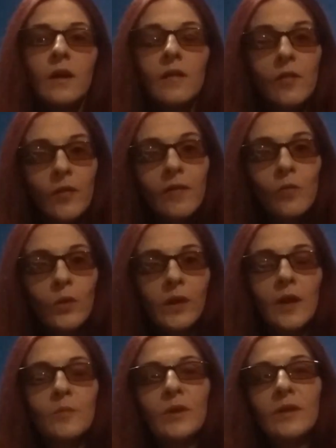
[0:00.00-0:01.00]
So that's one
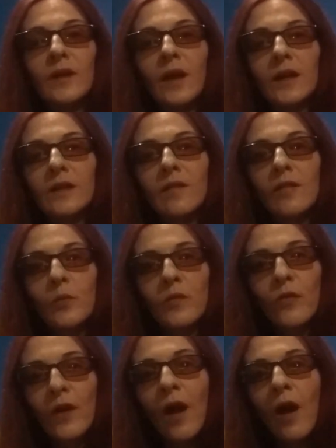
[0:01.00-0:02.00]
element, and so
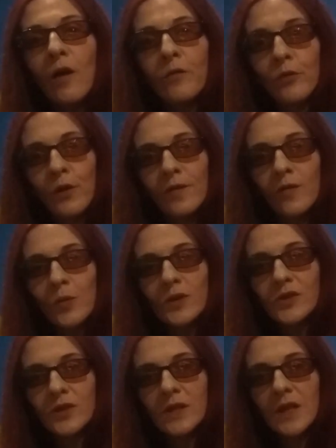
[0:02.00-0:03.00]
it's very hard for us to
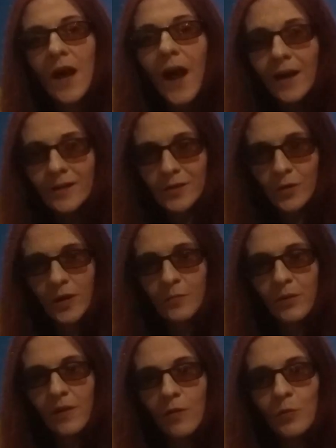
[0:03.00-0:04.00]
actually act on
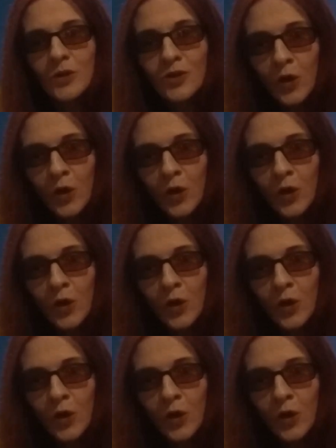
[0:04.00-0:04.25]
it because we